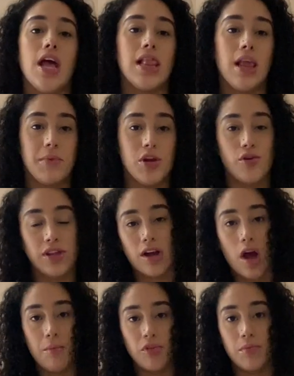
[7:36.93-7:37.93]
let me know in the
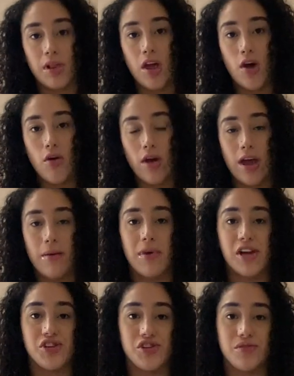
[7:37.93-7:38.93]
comments below, and
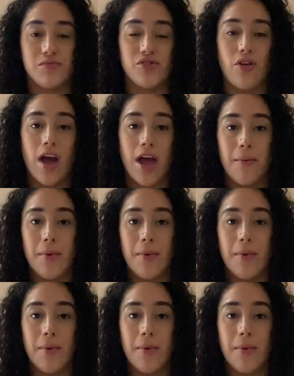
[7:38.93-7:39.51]
make sure to subscribe